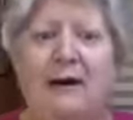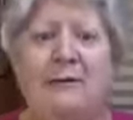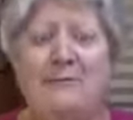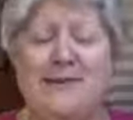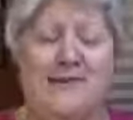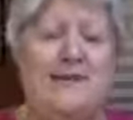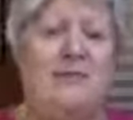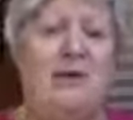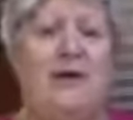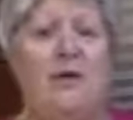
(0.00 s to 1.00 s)
They said
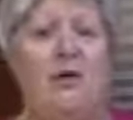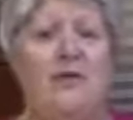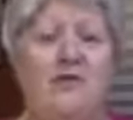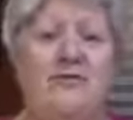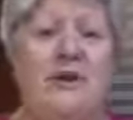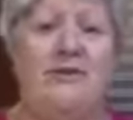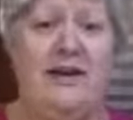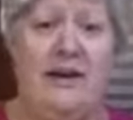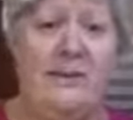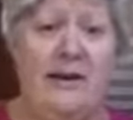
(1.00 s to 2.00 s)
we had the only surviving
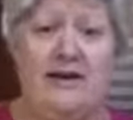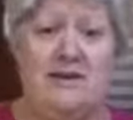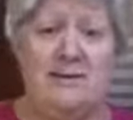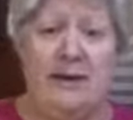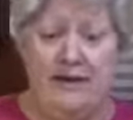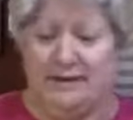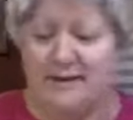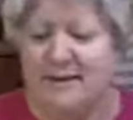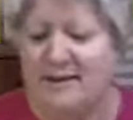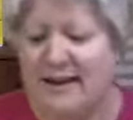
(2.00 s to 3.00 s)
kamikaze pilot
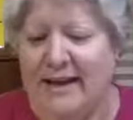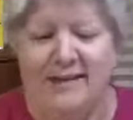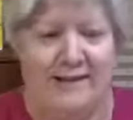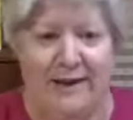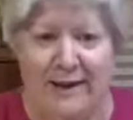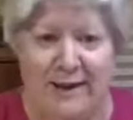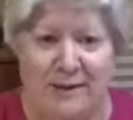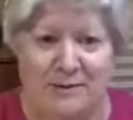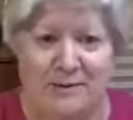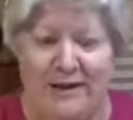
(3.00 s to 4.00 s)
as our
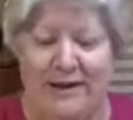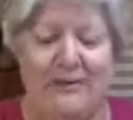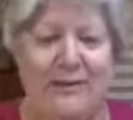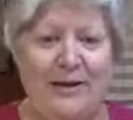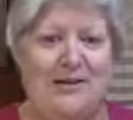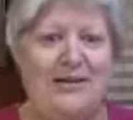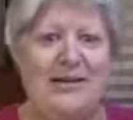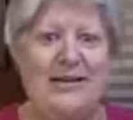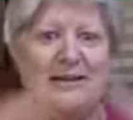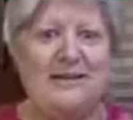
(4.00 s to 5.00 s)
helicopter pilot. Well, it turned
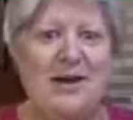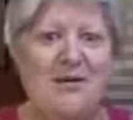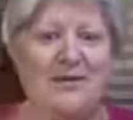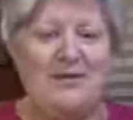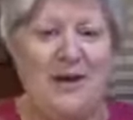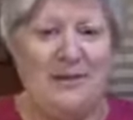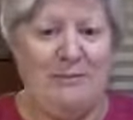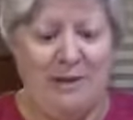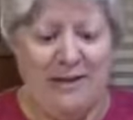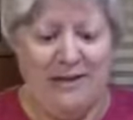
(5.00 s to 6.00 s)
out this guy was flying the
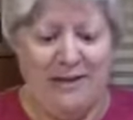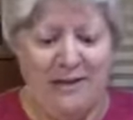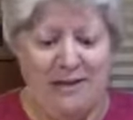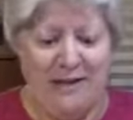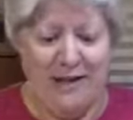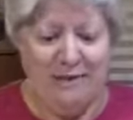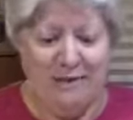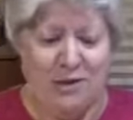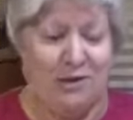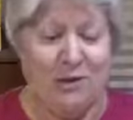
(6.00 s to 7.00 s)
plane that
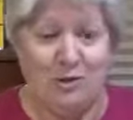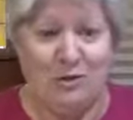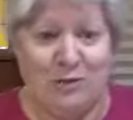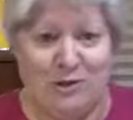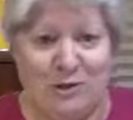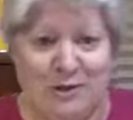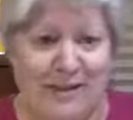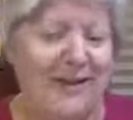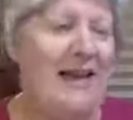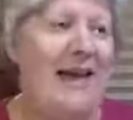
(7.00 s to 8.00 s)
Johnny Jordan was
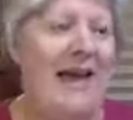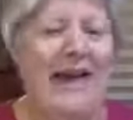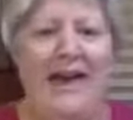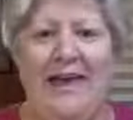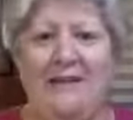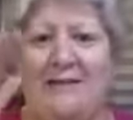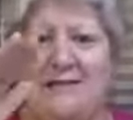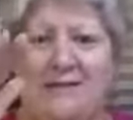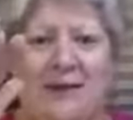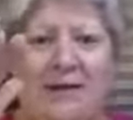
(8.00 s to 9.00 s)
using, and
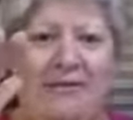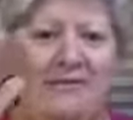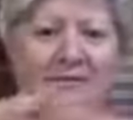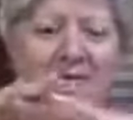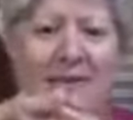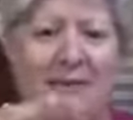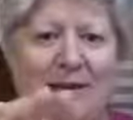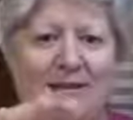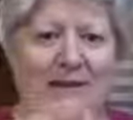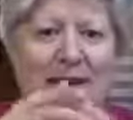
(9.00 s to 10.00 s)
somehow the
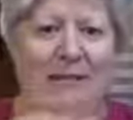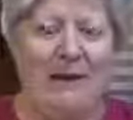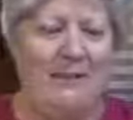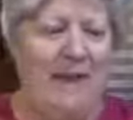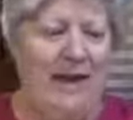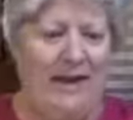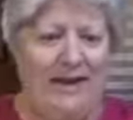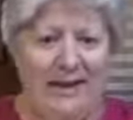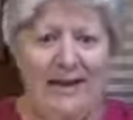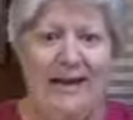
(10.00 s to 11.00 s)
blades came up and
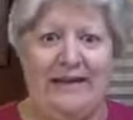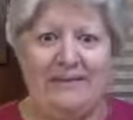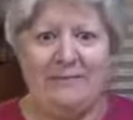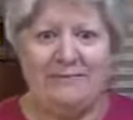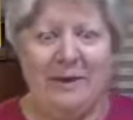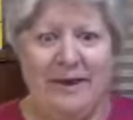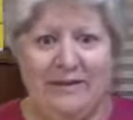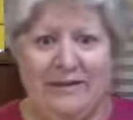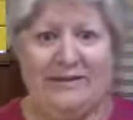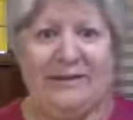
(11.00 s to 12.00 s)
it cut part of
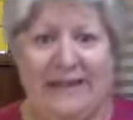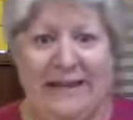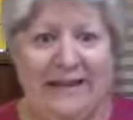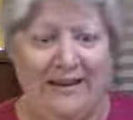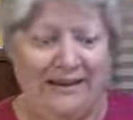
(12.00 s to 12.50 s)
his leg,